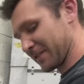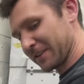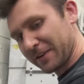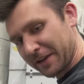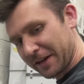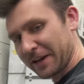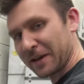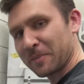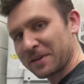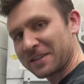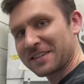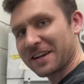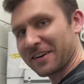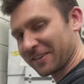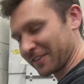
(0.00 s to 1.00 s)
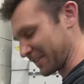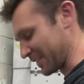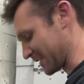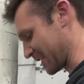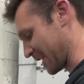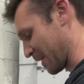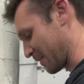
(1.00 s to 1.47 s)
Your get up in general in the
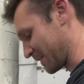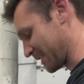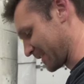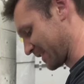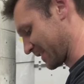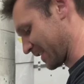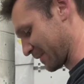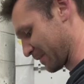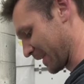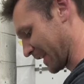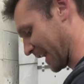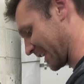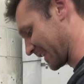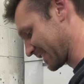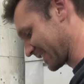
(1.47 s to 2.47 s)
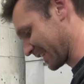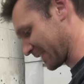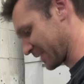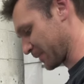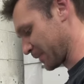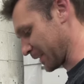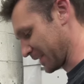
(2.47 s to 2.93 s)
shop just doesn't make any sense.
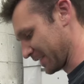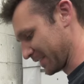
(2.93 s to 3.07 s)
But